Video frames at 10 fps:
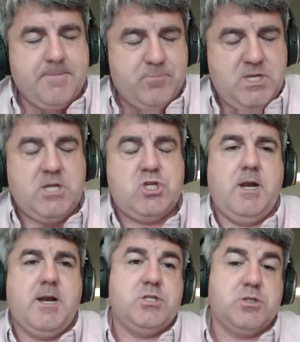teach
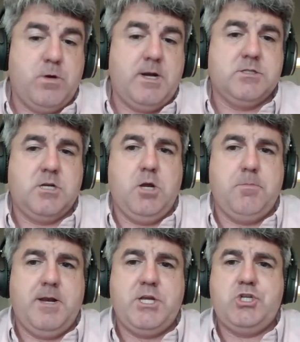English as well as
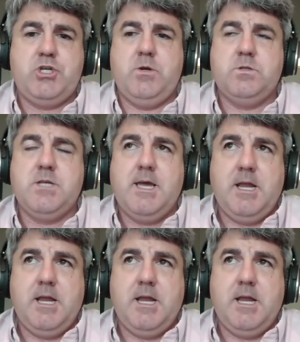global issues,